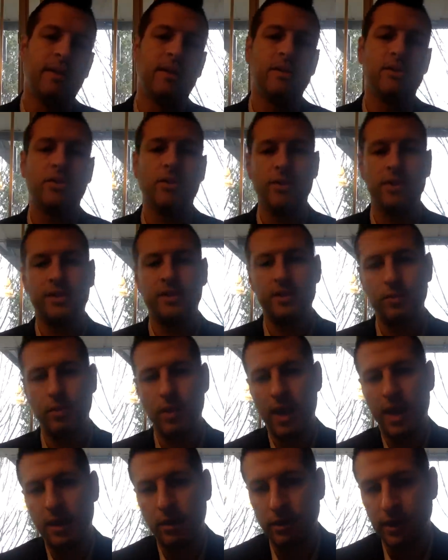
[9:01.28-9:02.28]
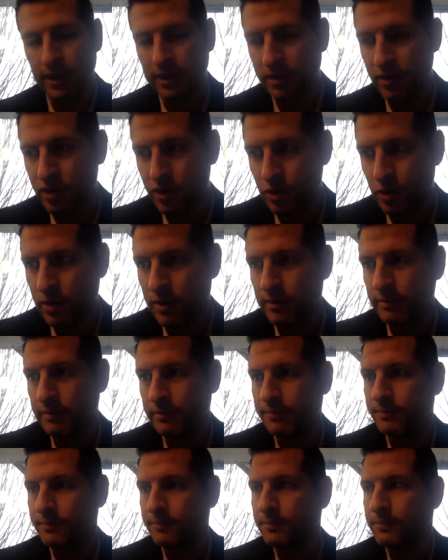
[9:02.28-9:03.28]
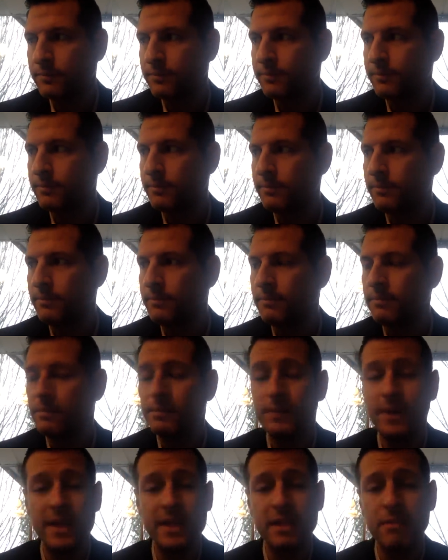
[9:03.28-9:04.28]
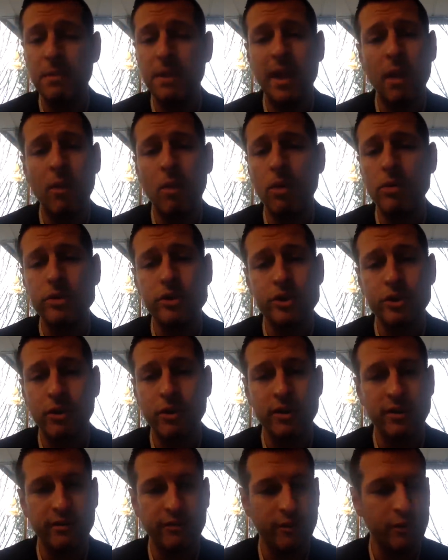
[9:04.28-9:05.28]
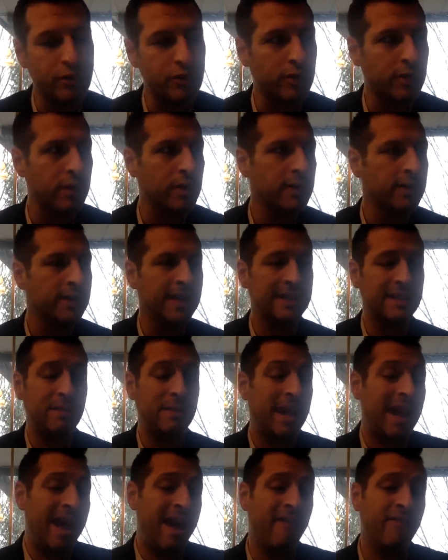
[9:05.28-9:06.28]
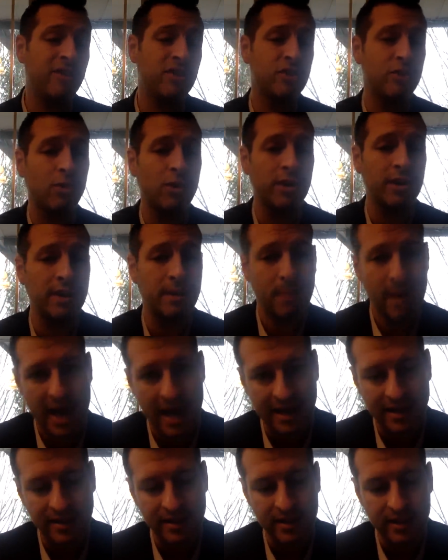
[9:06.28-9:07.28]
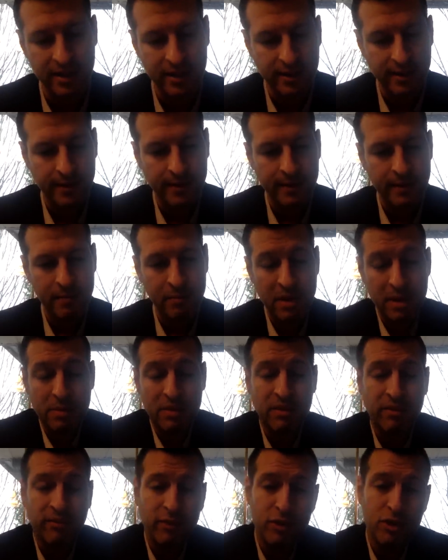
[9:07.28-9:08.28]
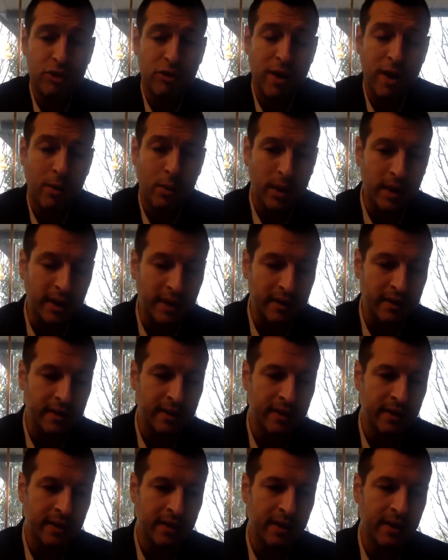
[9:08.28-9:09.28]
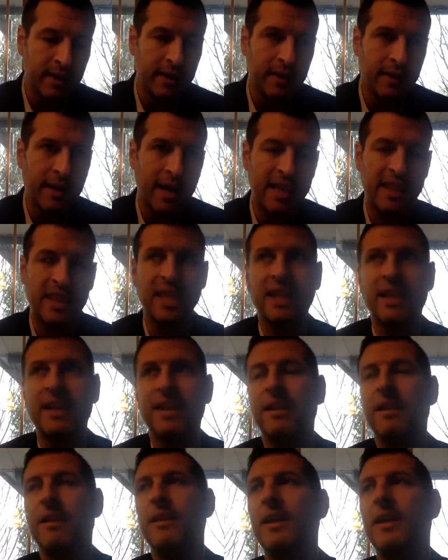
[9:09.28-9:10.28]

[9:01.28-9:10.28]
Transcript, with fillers: So this is why I don't like to short. Doesn't mean I won't short in the future. Doesn't mean I haven't shorted in the past. Maybe in the future I will. I think